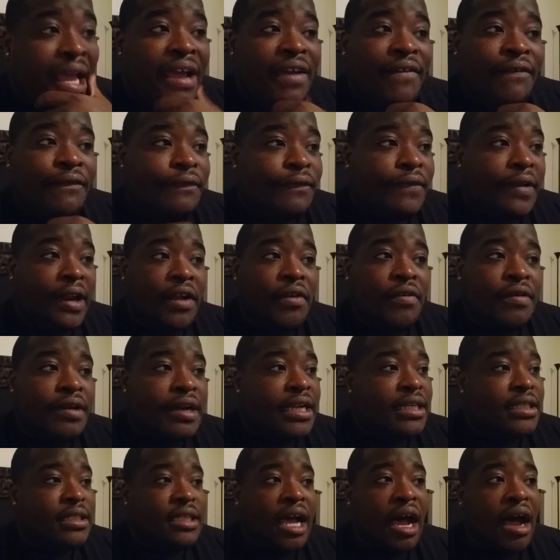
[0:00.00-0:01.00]

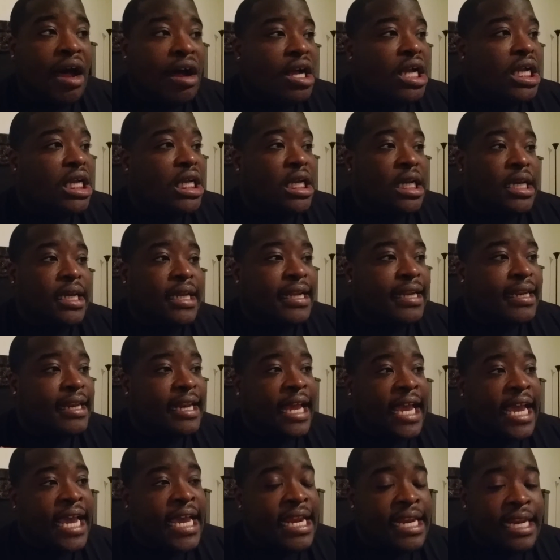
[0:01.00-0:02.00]
Flirting is all good
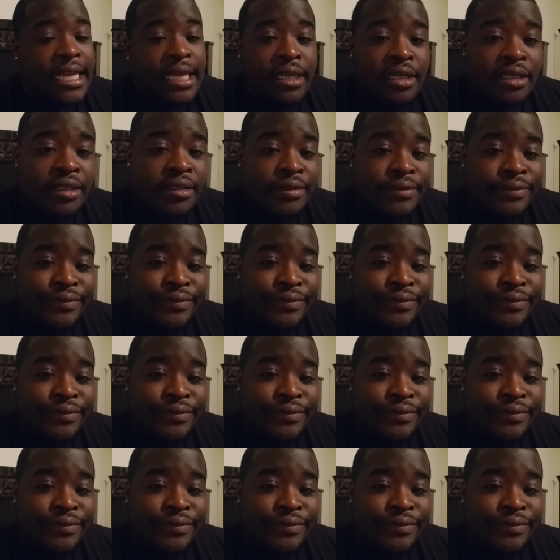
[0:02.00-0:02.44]
and dandy.